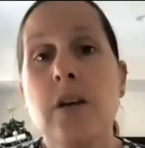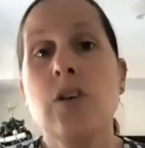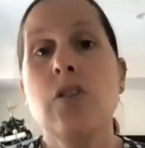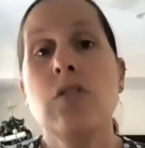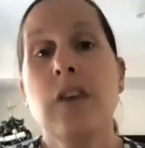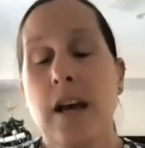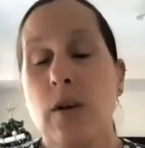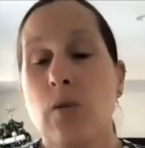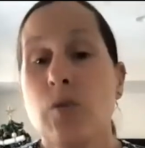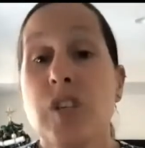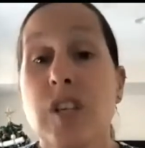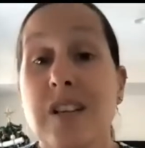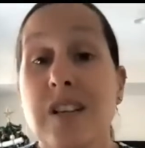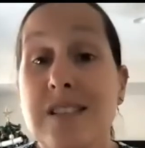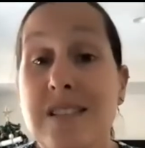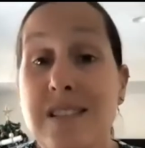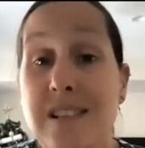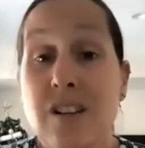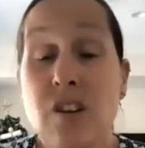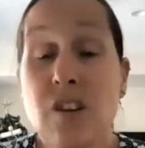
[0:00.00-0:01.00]
You can also
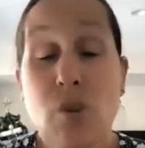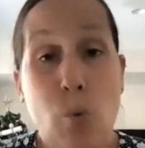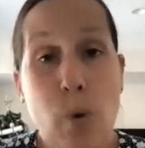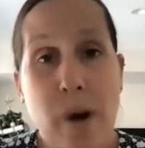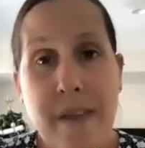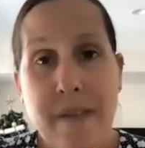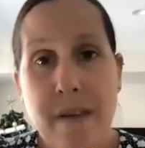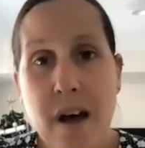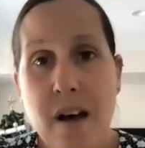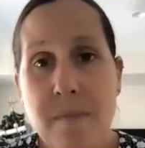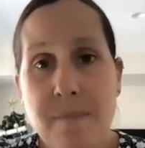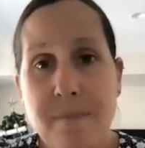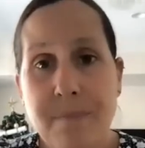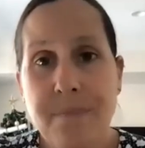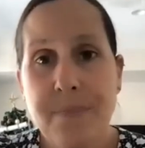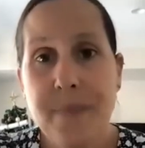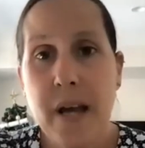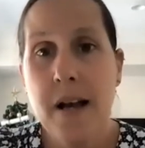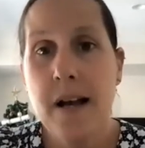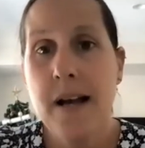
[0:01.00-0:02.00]
consider the weather,
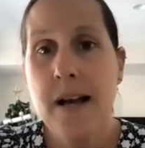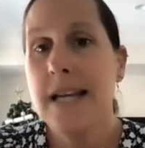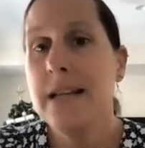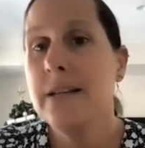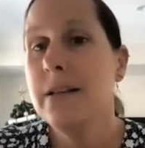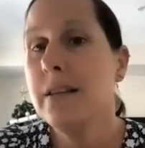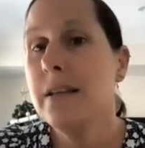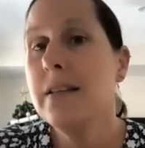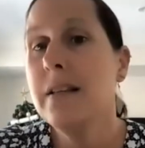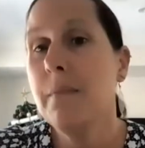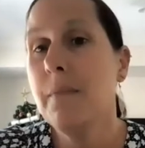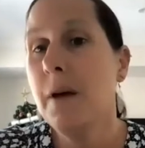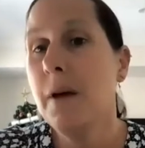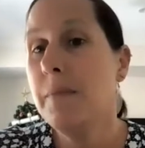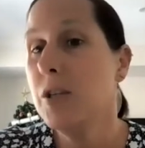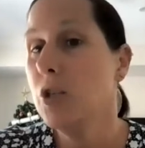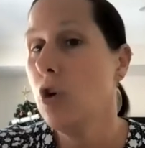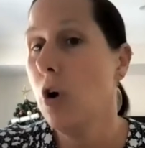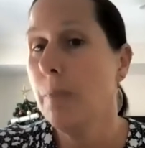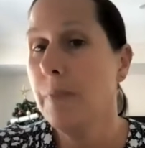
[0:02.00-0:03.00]
uh, anything that may
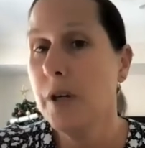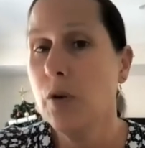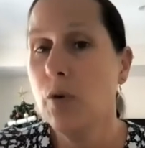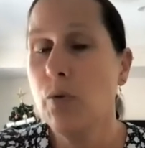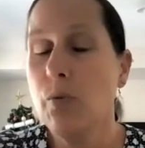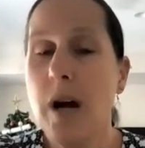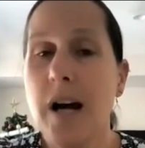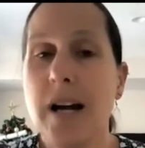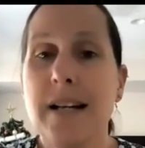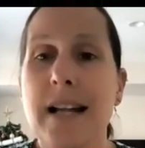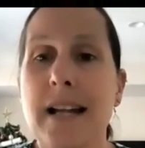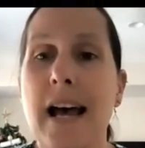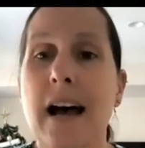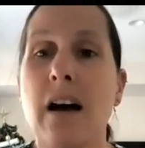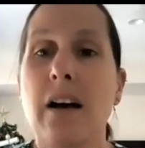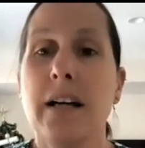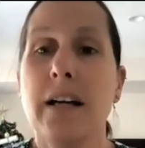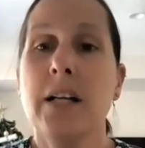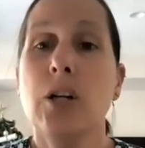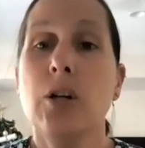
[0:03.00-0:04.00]
be topical right
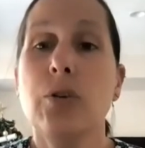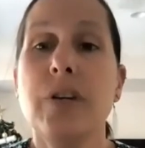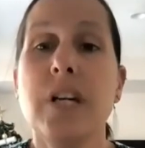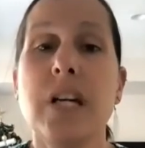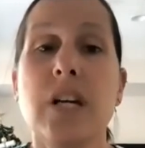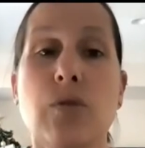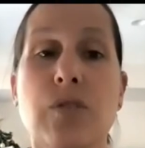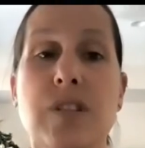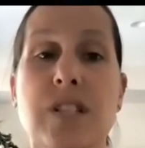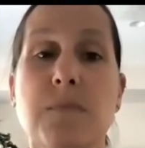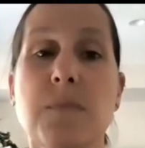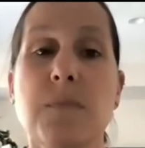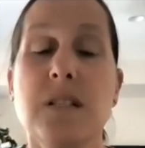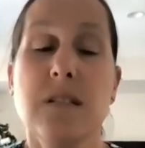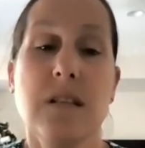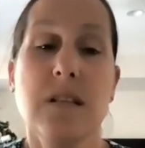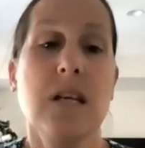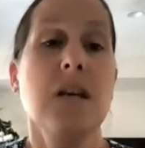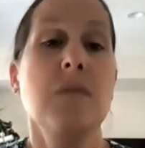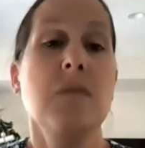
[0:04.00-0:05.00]
now, including
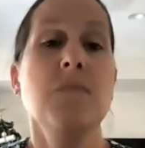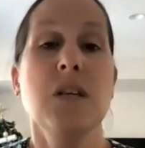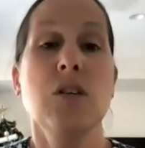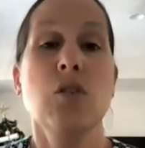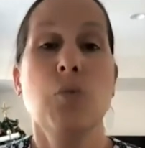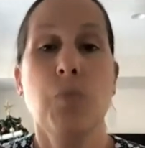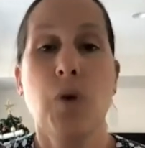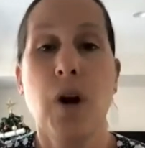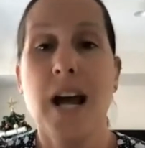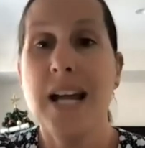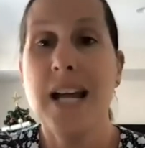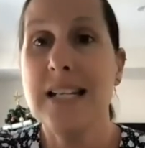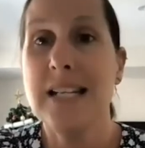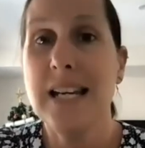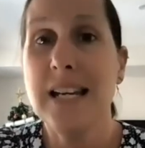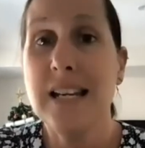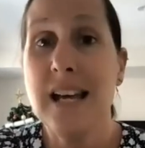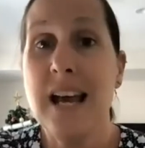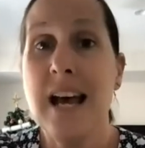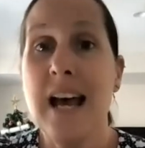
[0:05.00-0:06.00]
Christmas themes in your
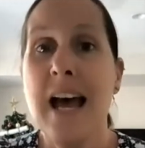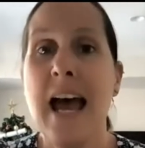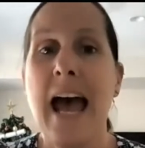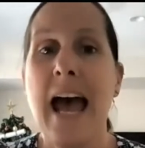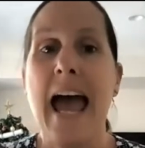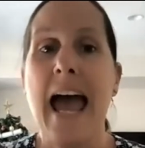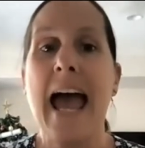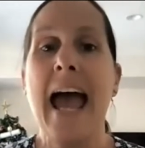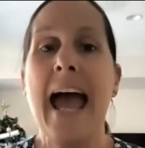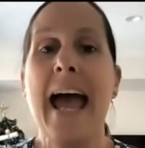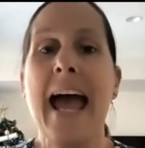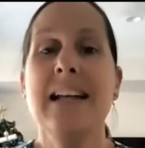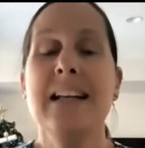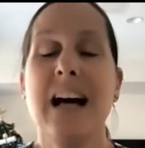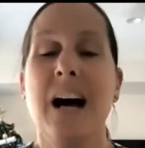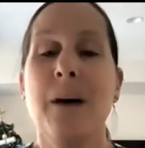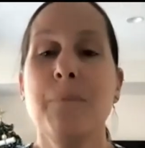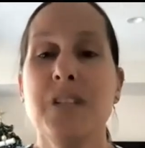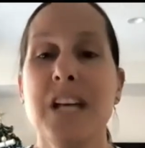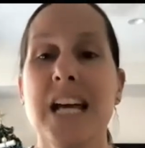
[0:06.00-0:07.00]
branding and
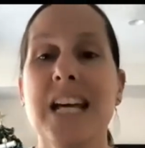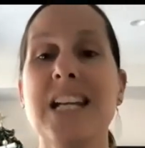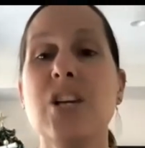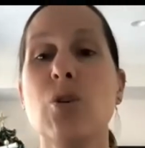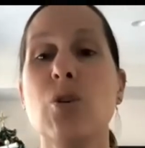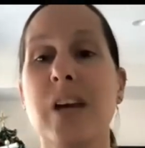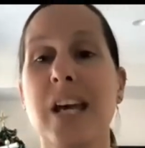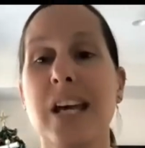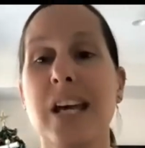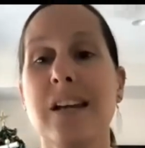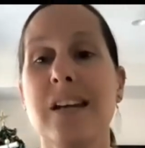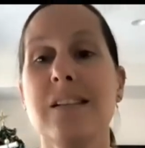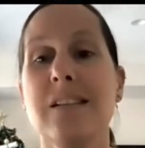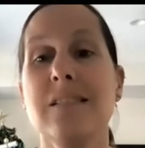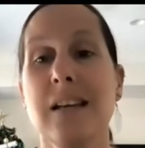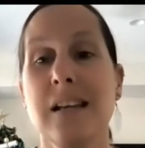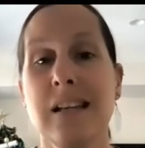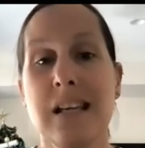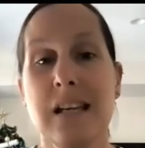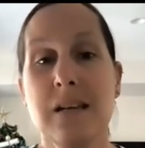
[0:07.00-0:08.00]
updating your
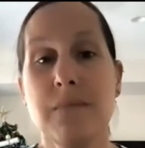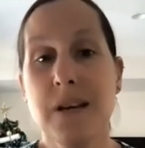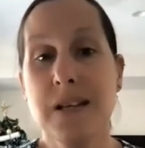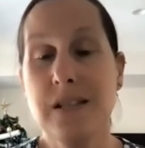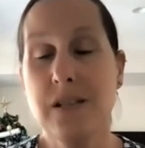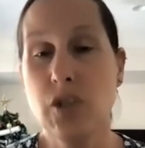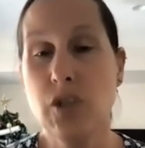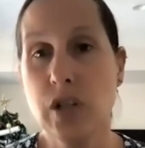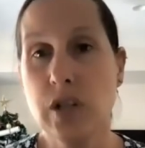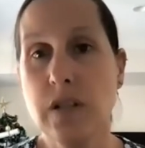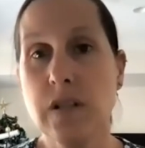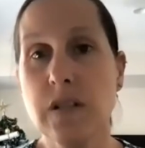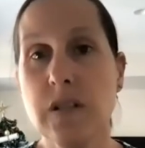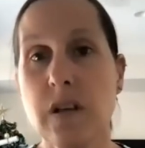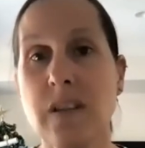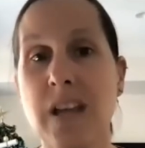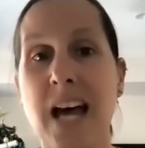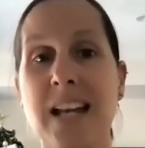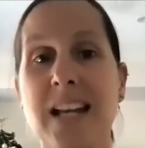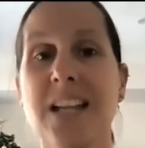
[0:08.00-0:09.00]
headings and key messages
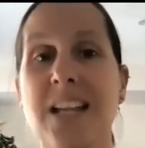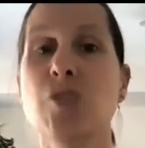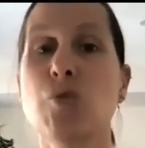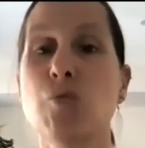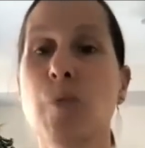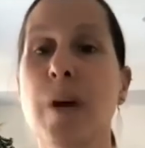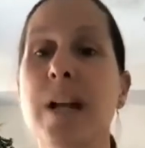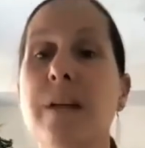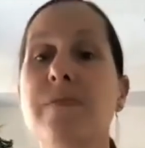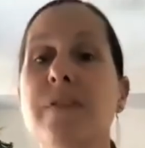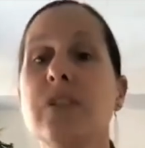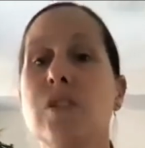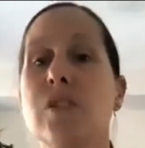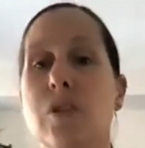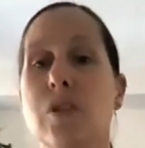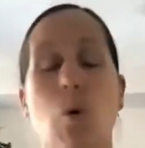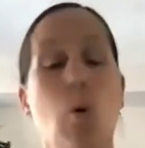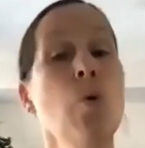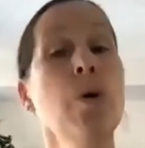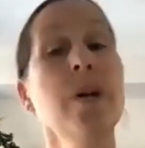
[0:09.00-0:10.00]
so that it's relevant to
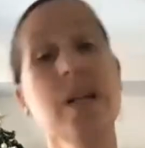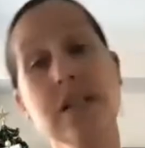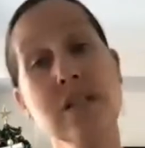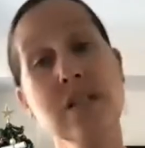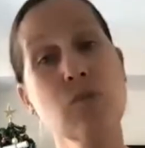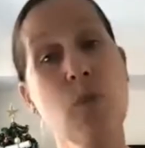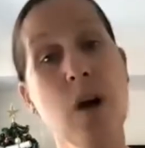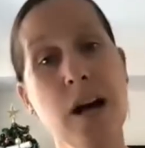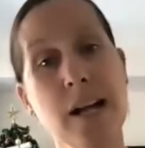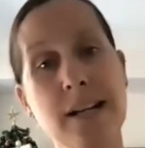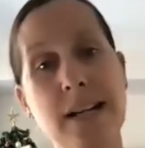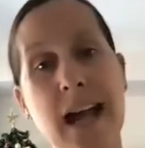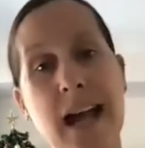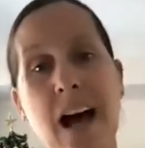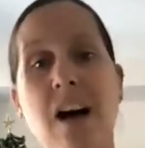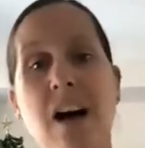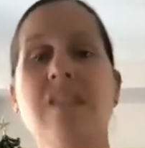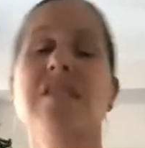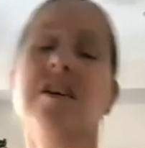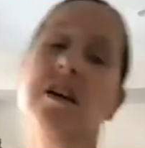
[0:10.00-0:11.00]
your audience right
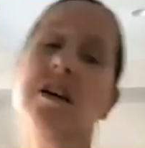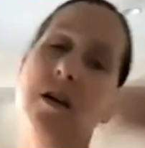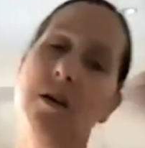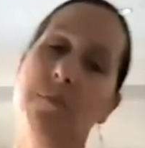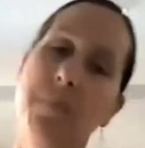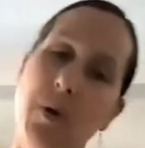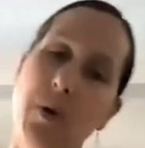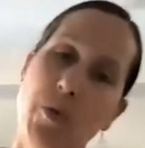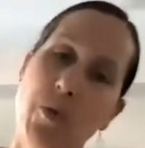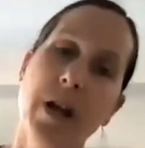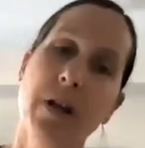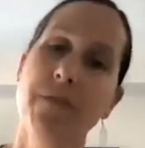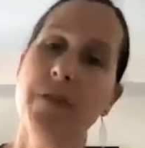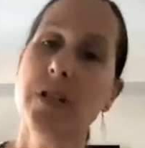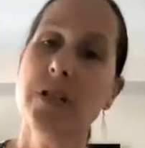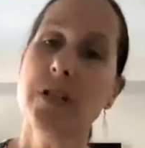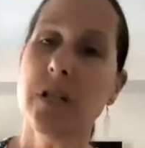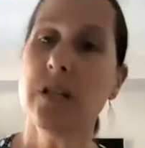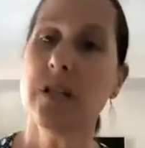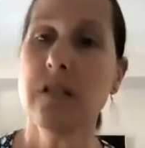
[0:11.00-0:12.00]
now, but
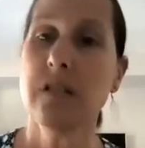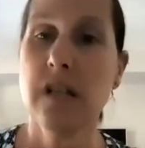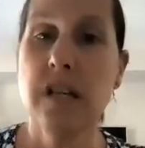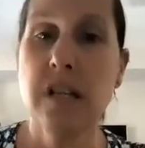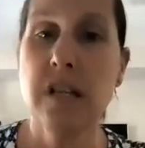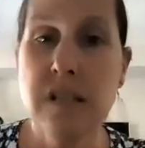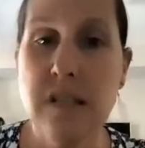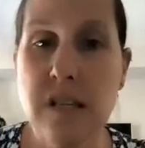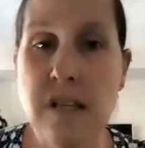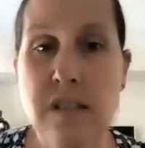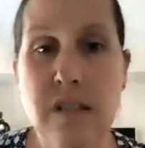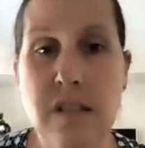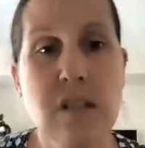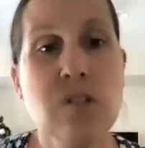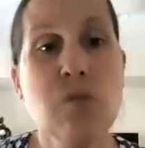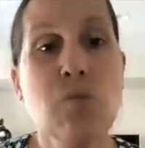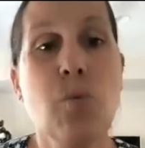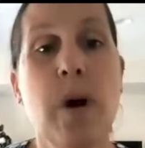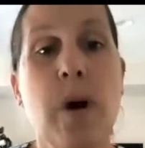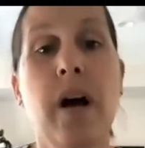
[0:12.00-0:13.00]
relevant to the silly season
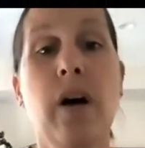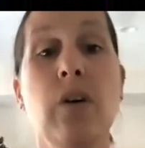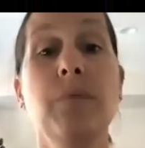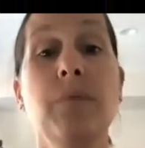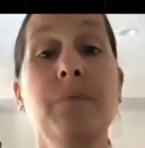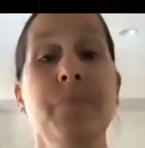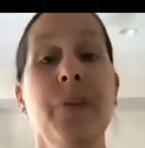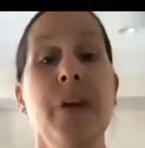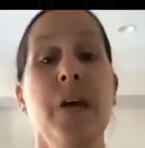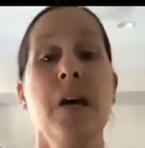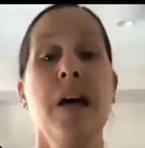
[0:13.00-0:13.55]
as well.